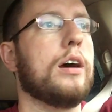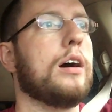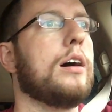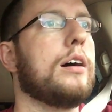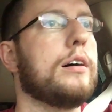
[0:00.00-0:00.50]

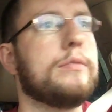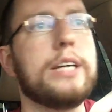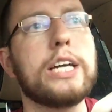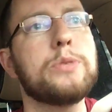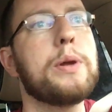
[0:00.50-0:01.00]
Uh, it
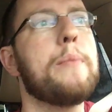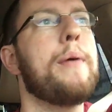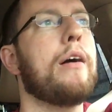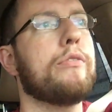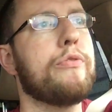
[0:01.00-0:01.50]
takes me
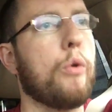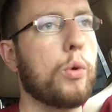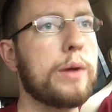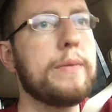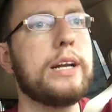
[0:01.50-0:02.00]
about
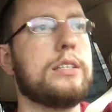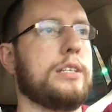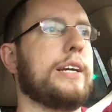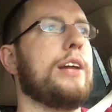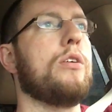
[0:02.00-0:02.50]
40 minutes
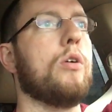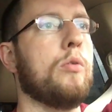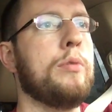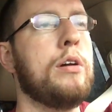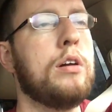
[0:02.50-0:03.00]
to get home.